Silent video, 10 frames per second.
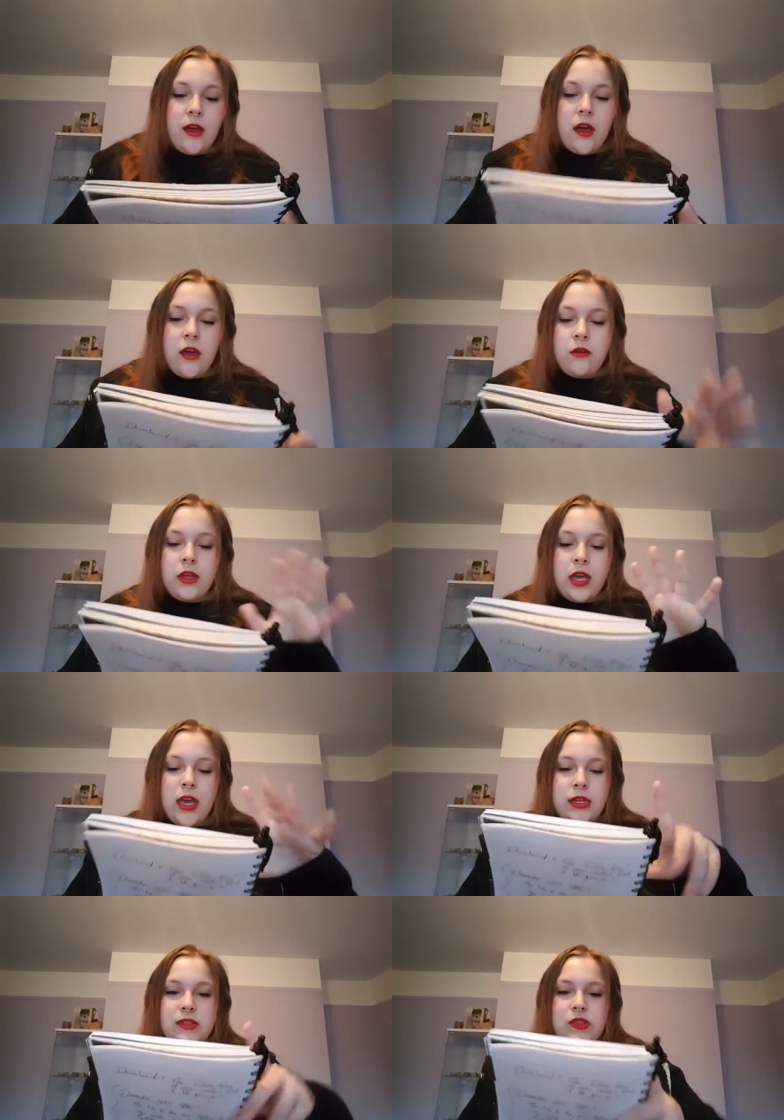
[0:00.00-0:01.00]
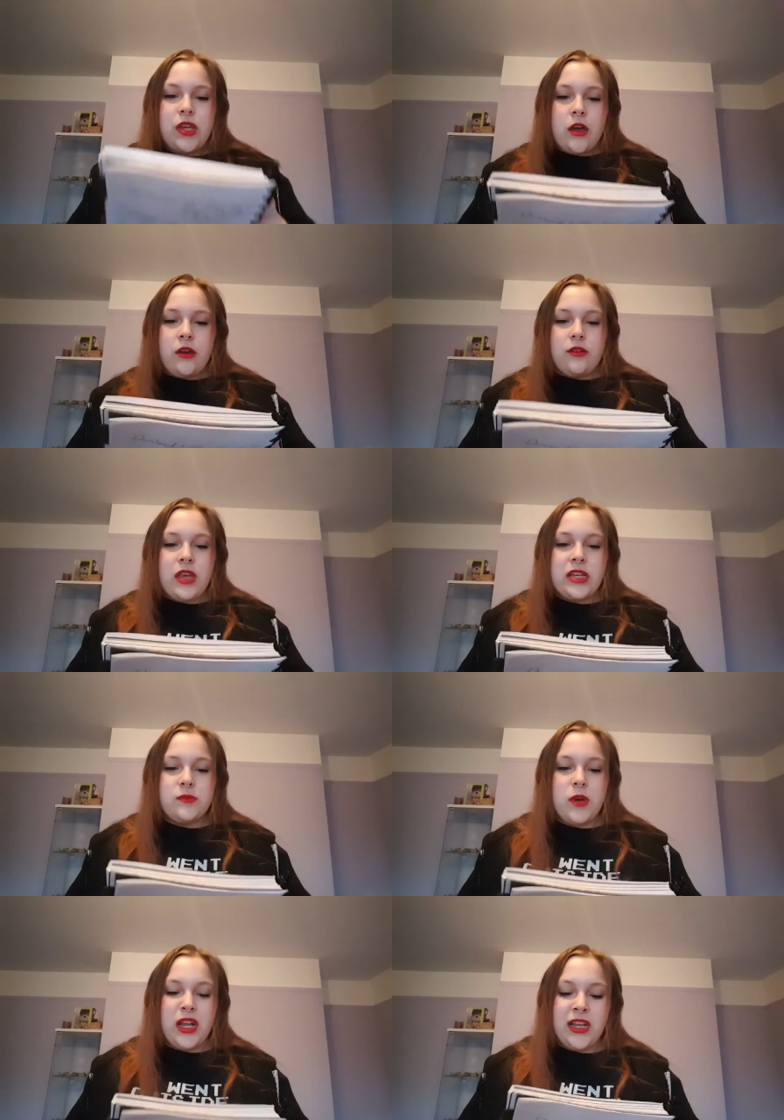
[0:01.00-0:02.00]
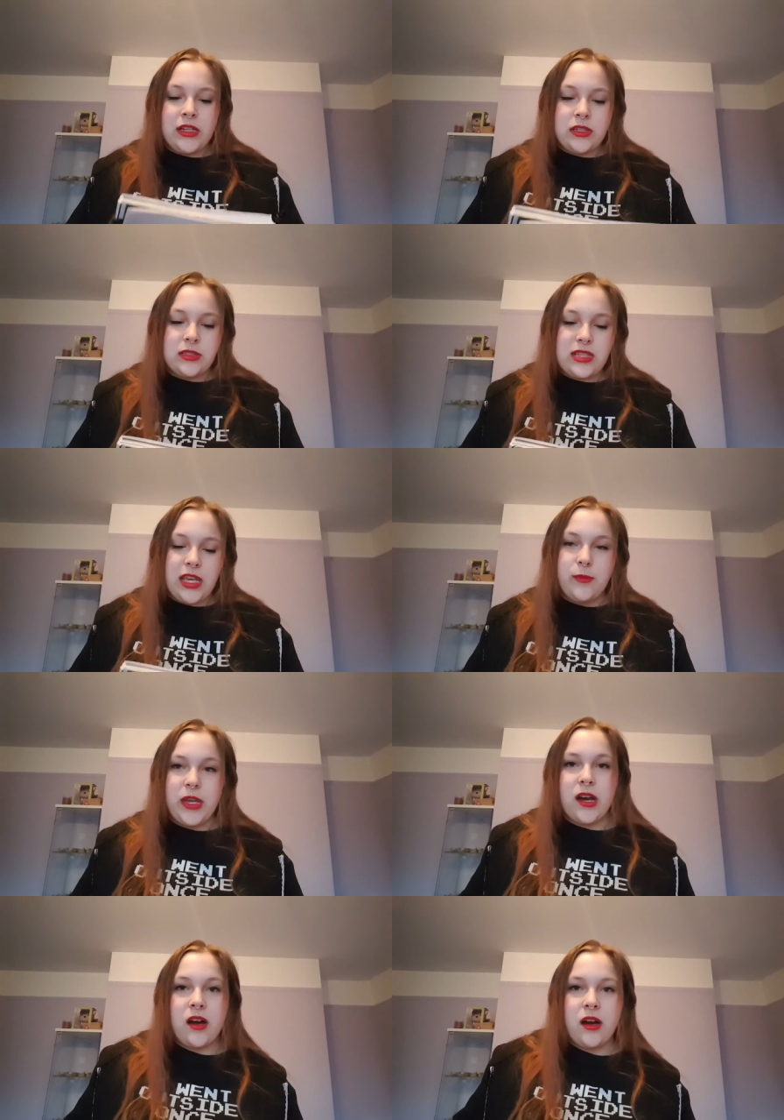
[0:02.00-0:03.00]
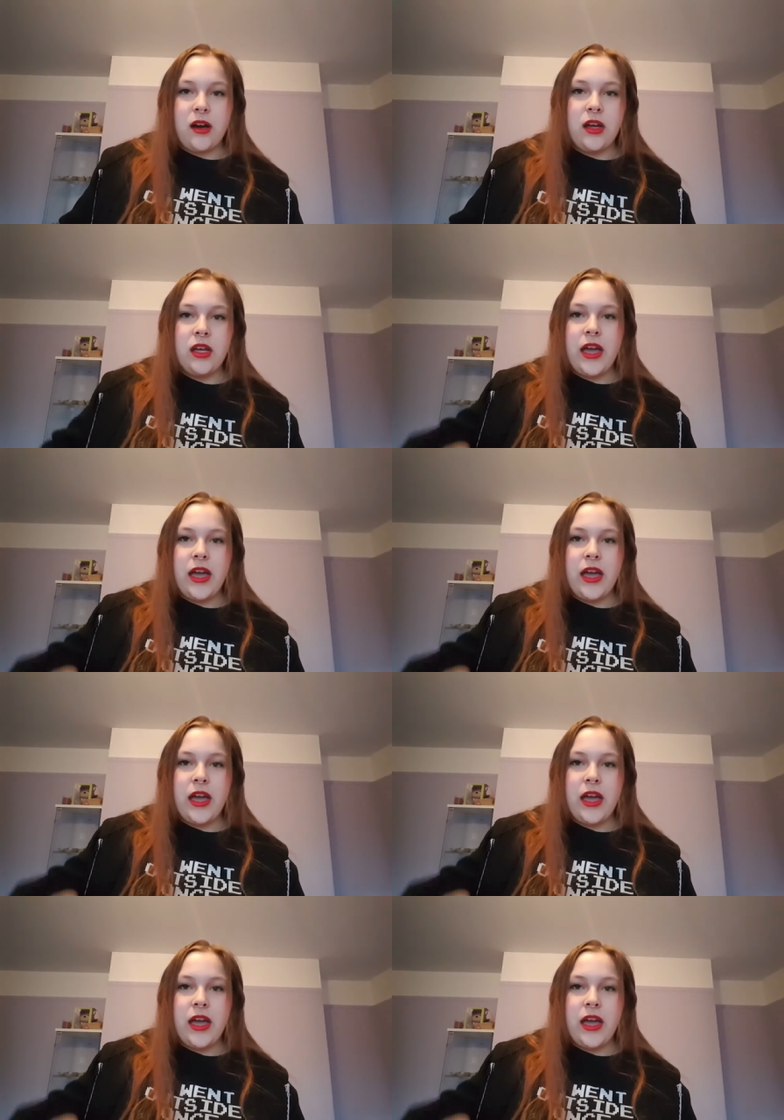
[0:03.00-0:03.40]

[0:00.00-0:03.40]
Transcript: Okay, so that's my little TBR